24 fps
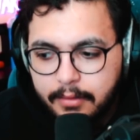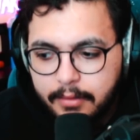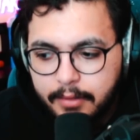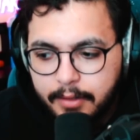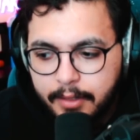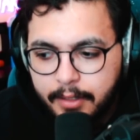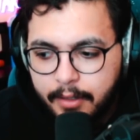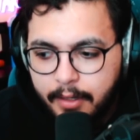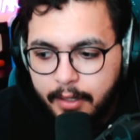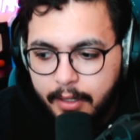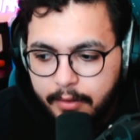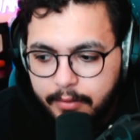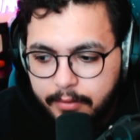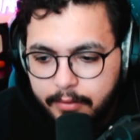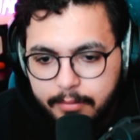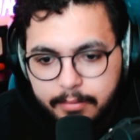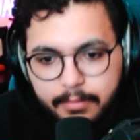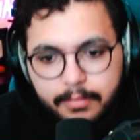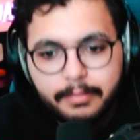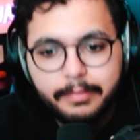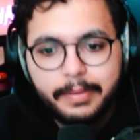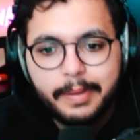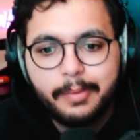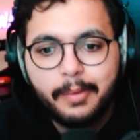You know,
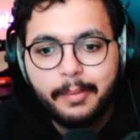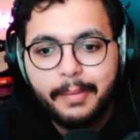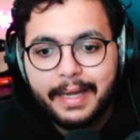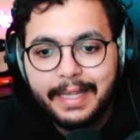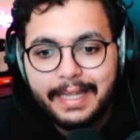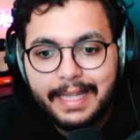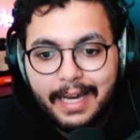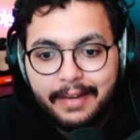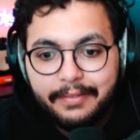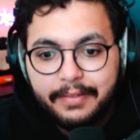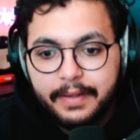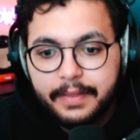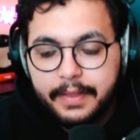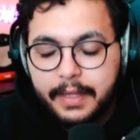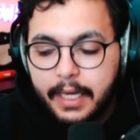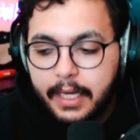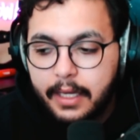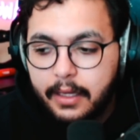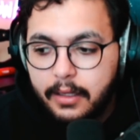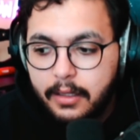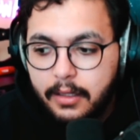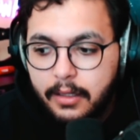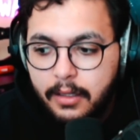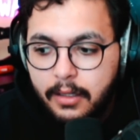people might laugh at
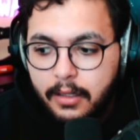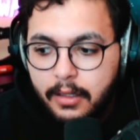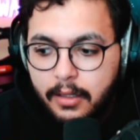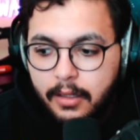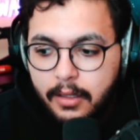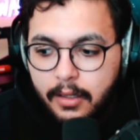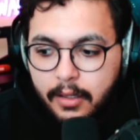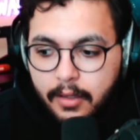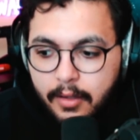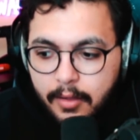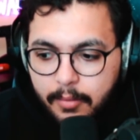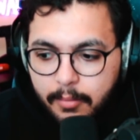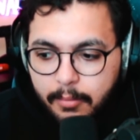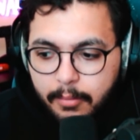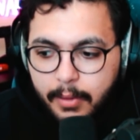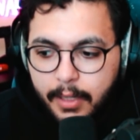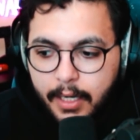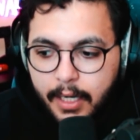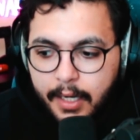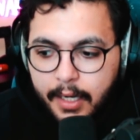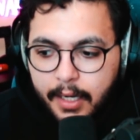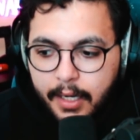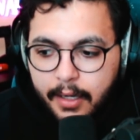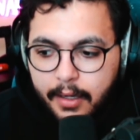that,
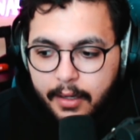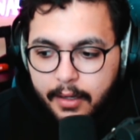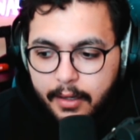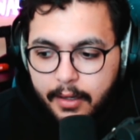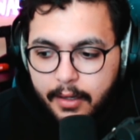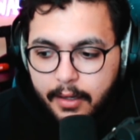but